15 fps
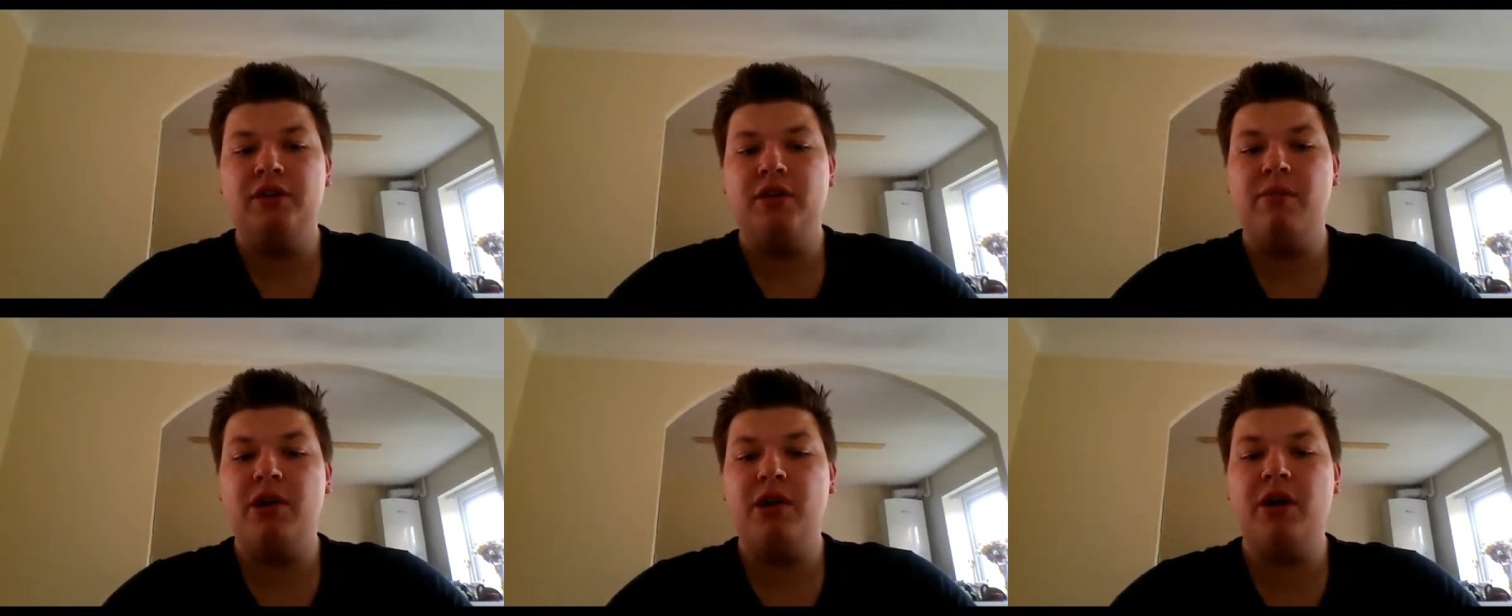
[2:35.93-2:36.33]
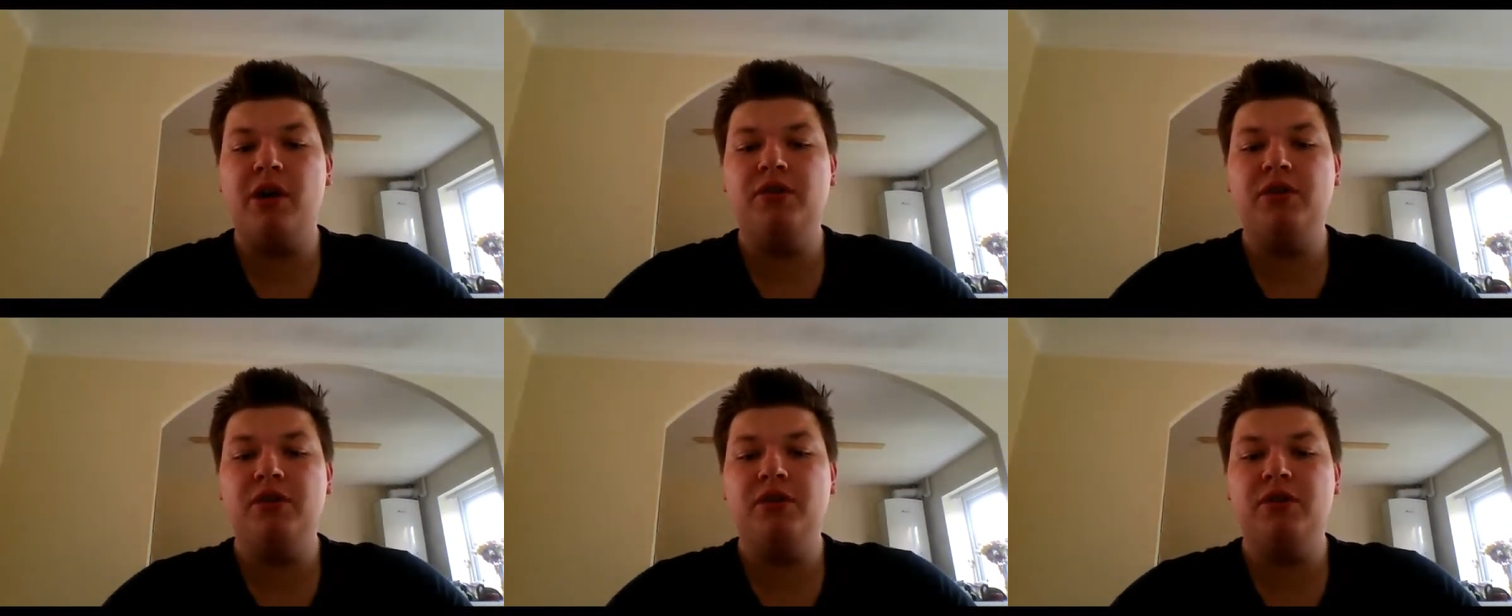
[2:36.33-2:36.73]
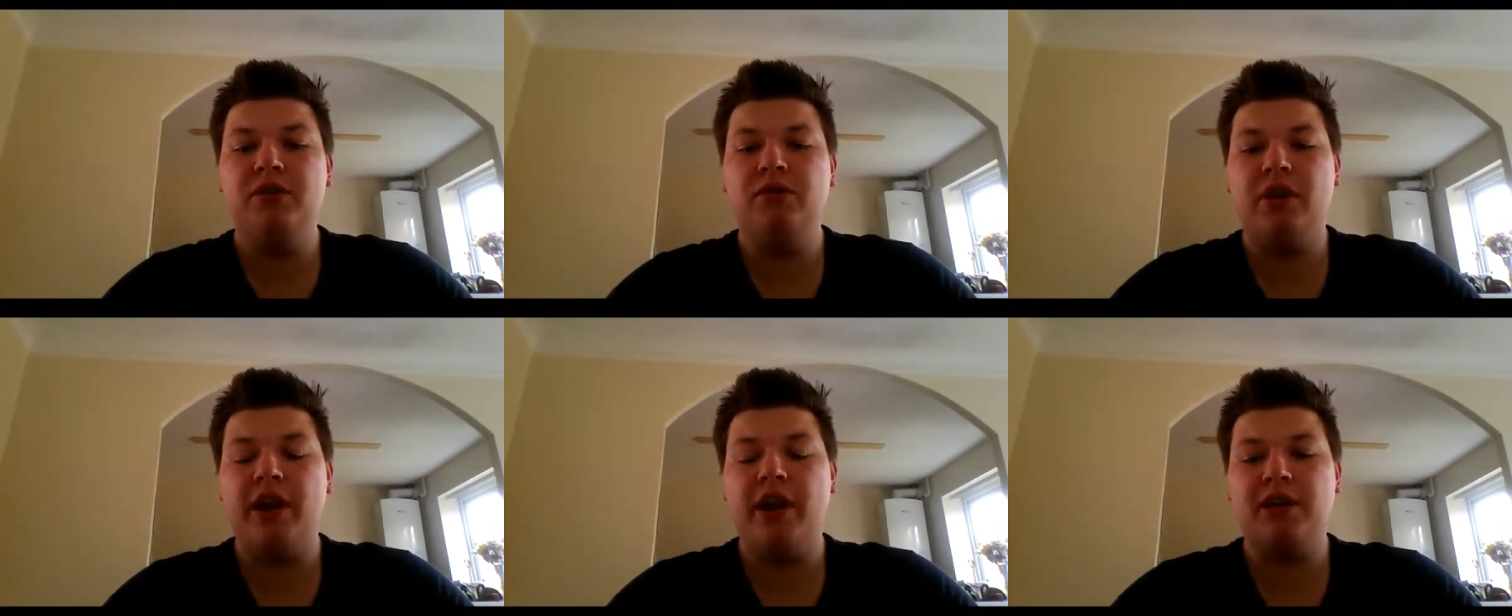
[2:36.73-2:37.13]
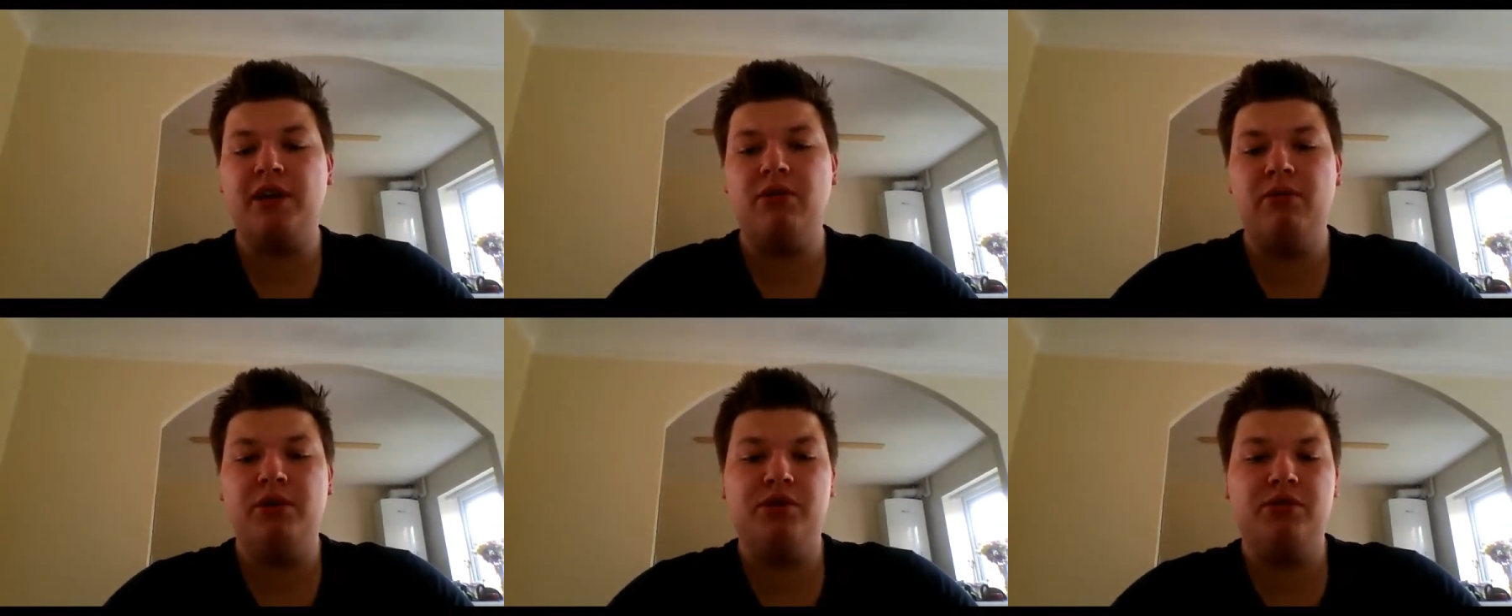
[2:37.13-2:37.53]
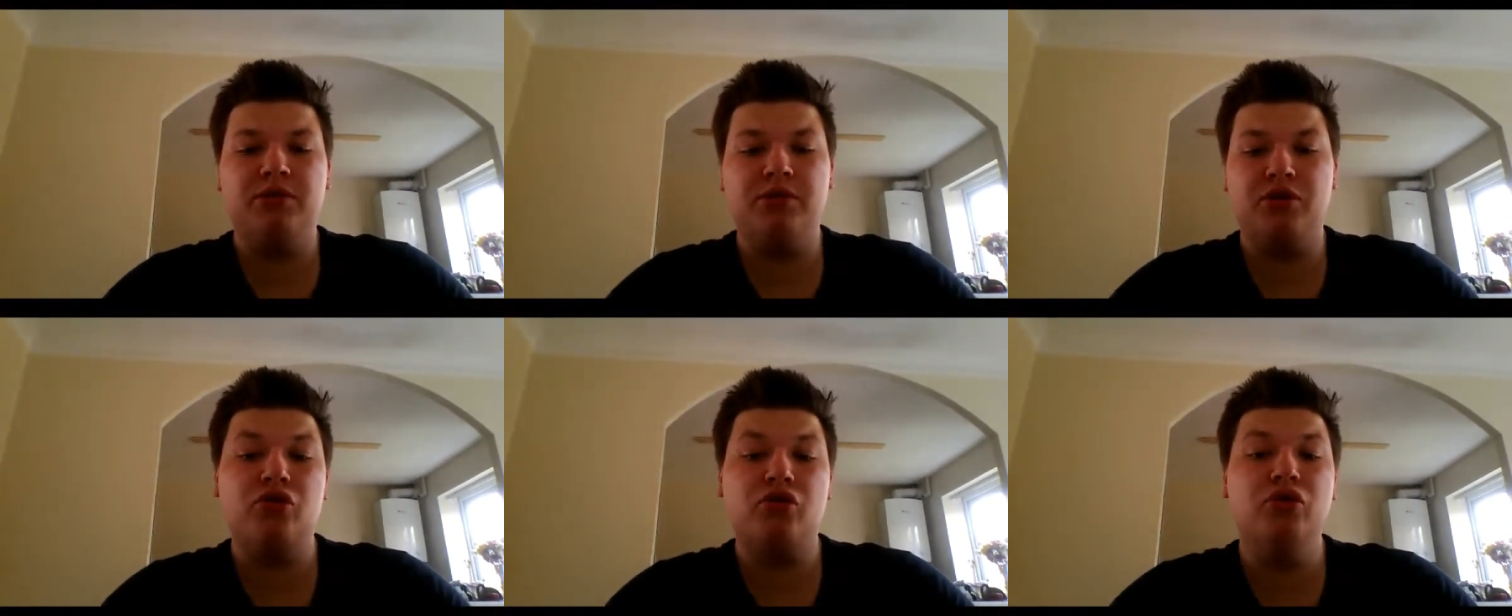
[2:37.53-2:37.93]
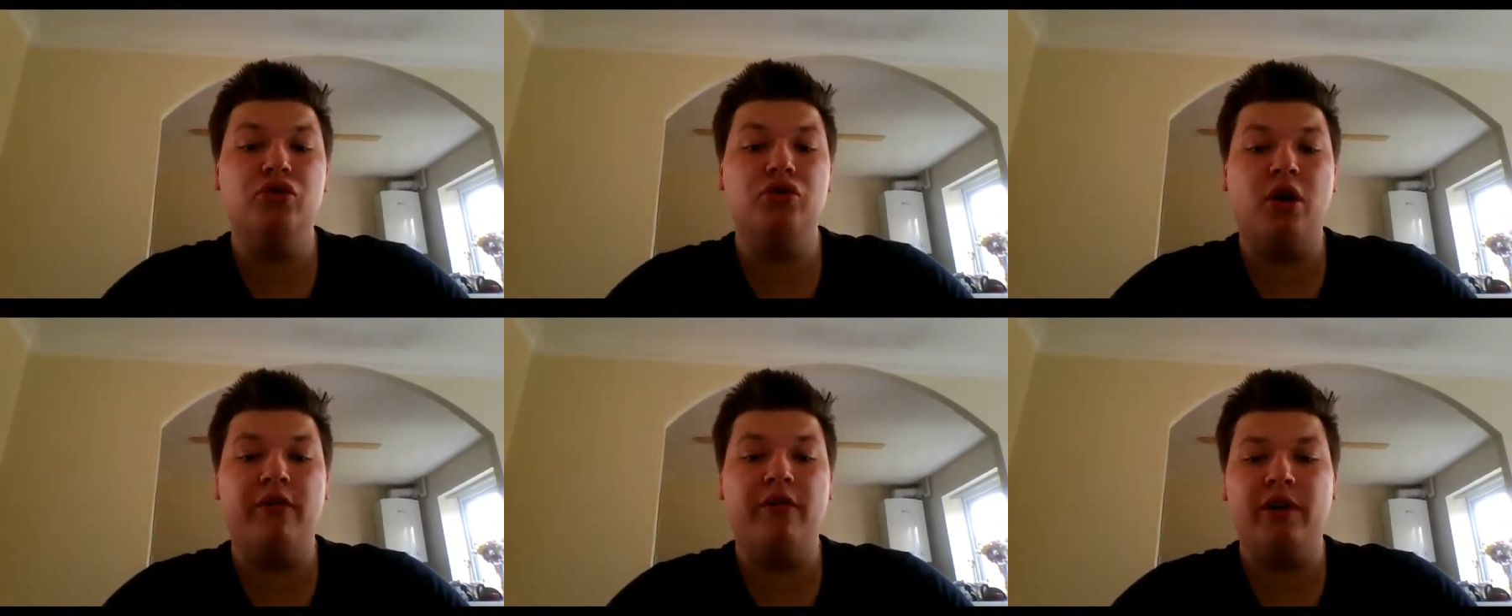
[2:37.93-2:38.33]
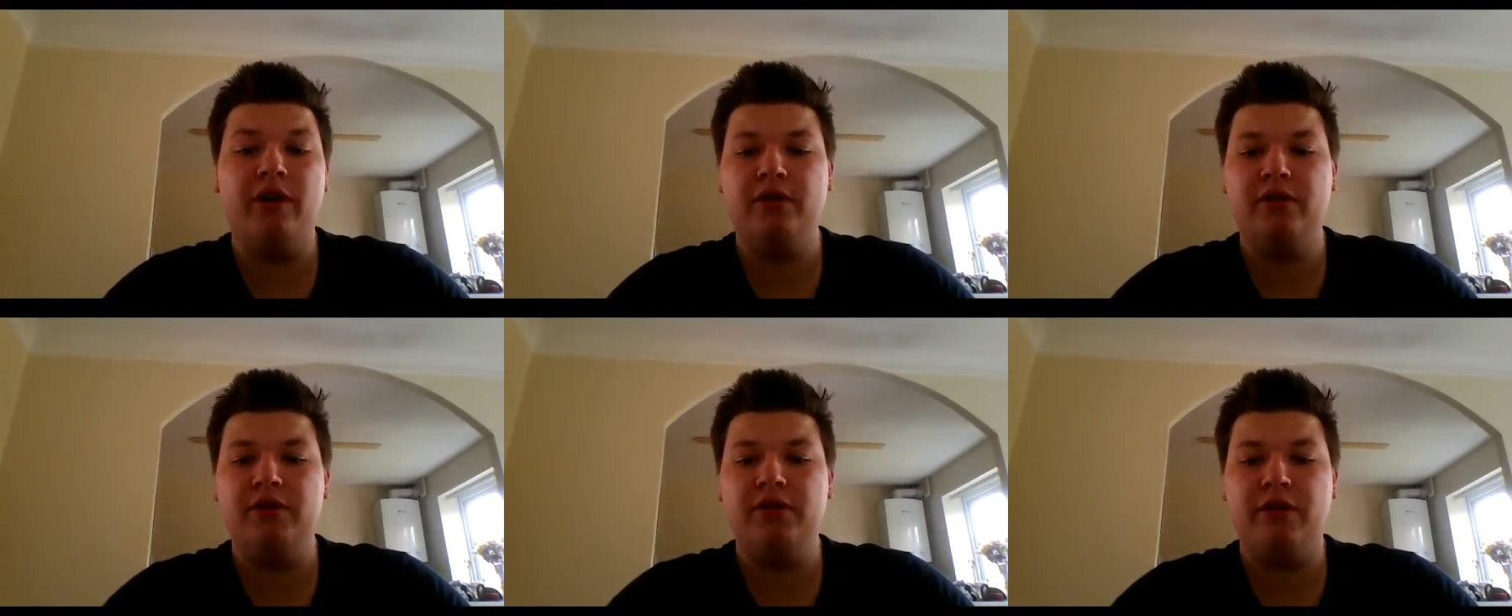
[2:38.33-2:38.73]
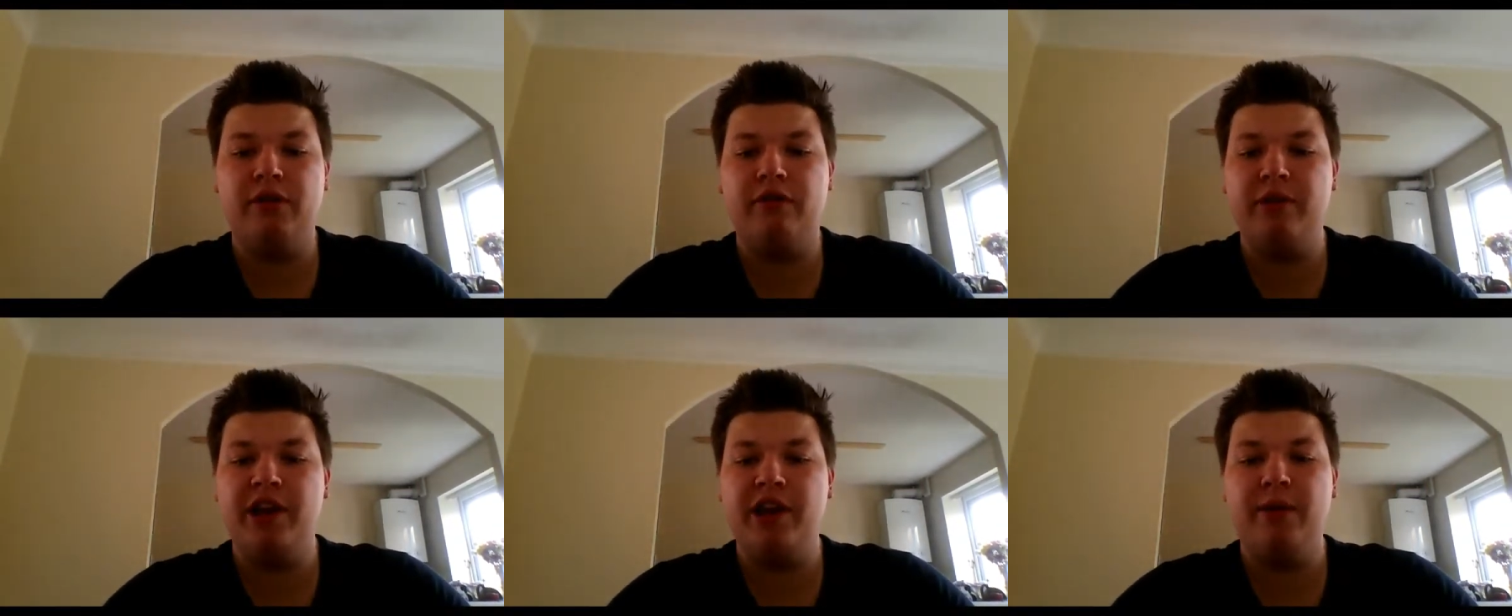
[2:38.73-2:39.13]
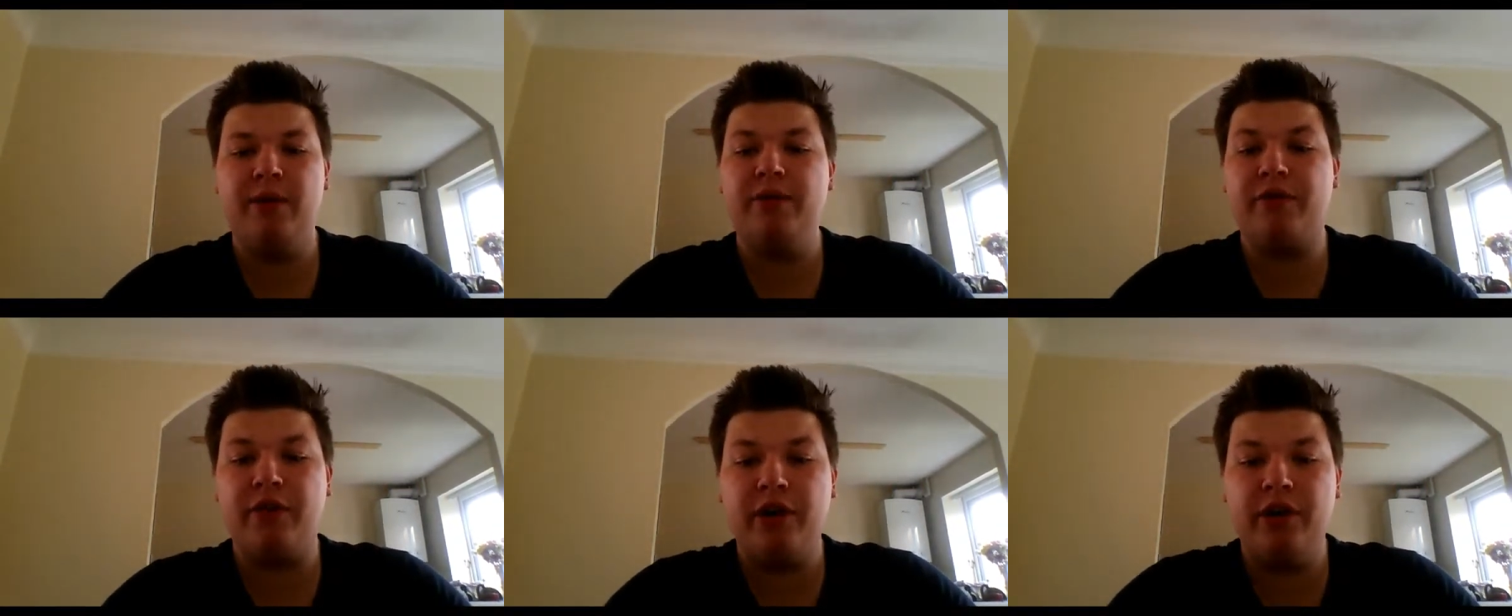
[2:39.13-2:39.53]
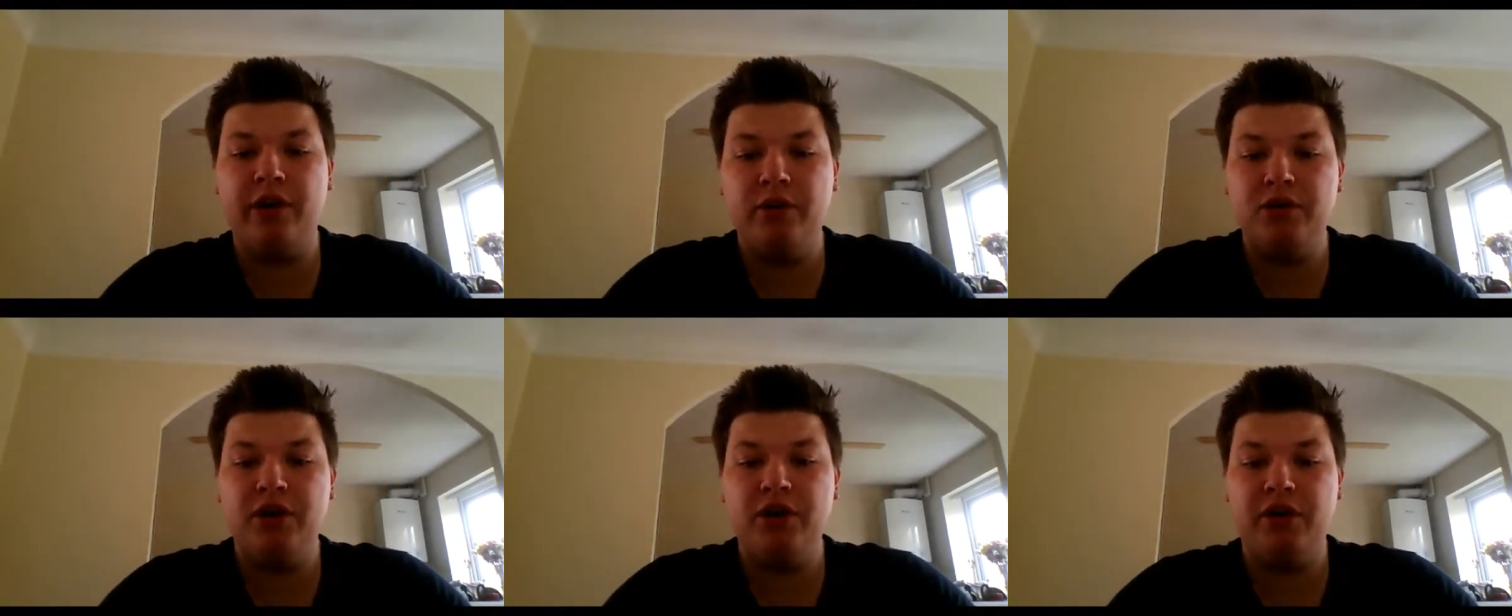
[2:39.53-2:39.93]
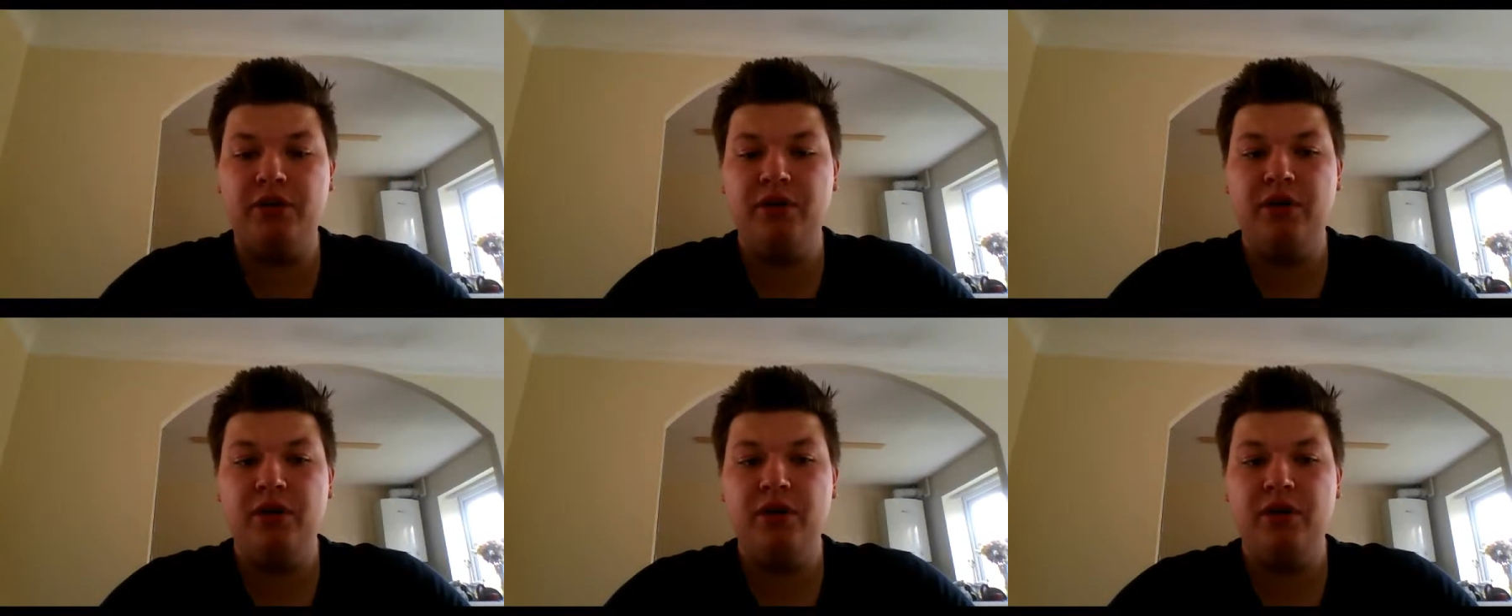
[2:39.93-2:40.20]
Then we go on to the next one, which was a screwdriver. So for me that was free also.